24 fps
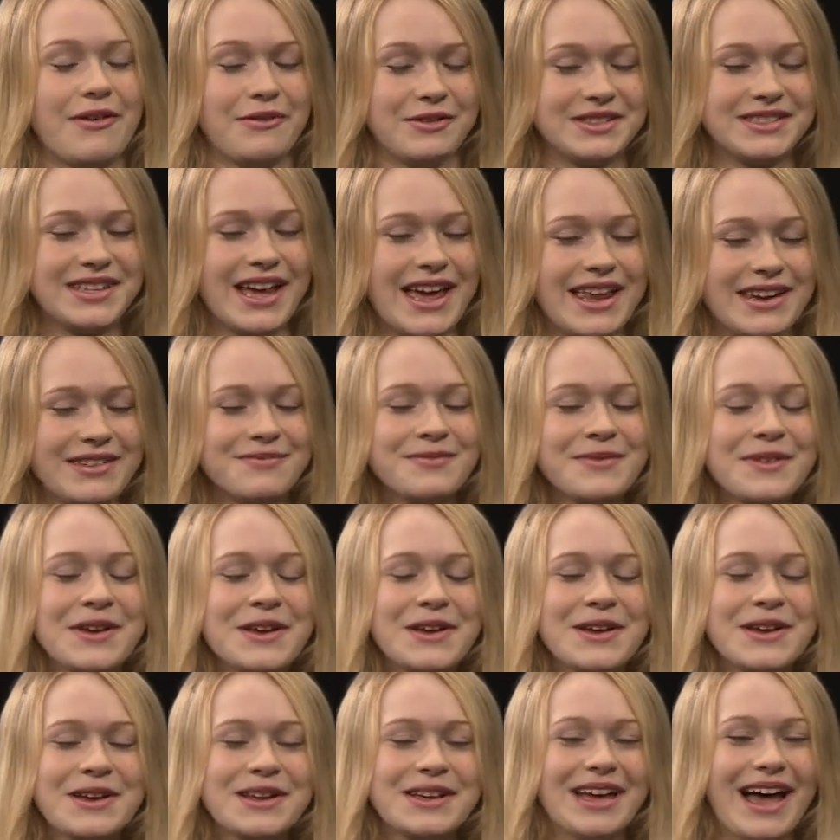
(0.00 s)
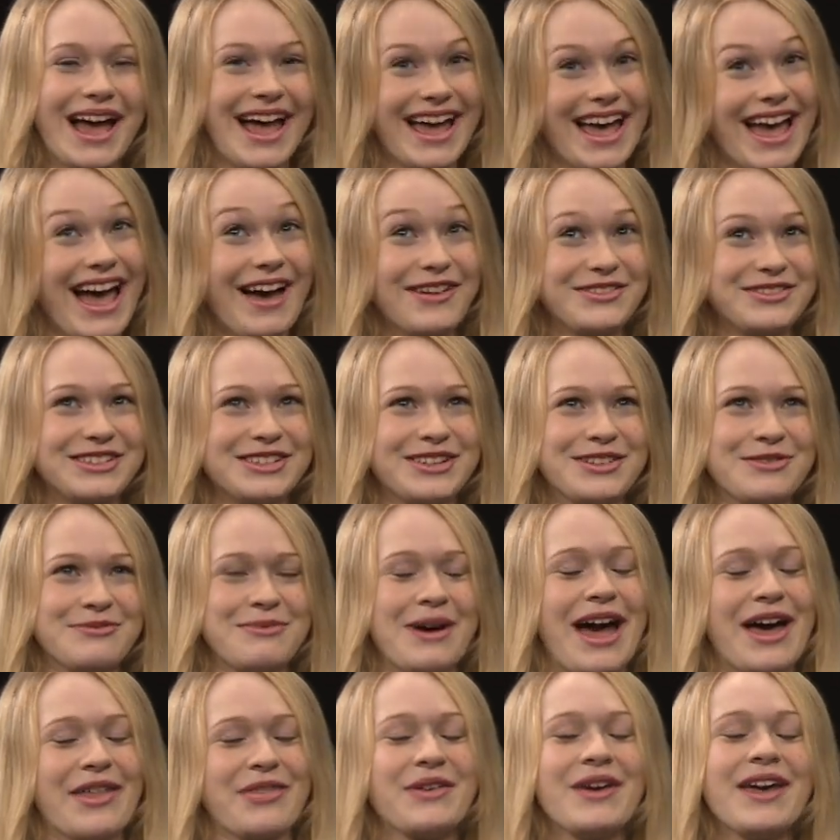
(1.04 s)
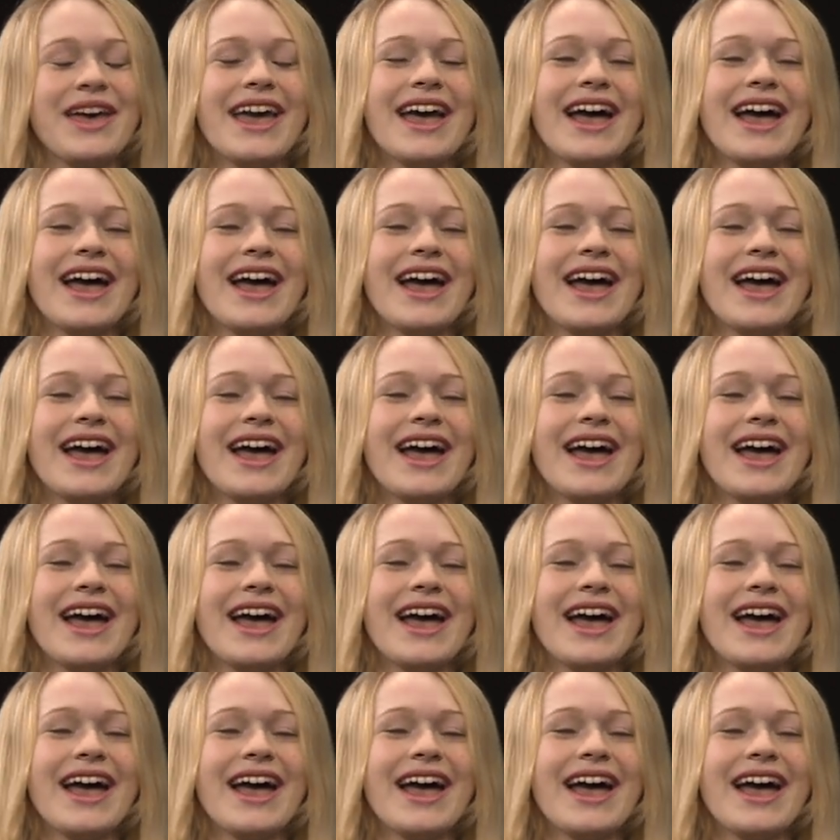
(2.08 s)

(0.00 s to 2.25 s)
I was 10, have to do the math.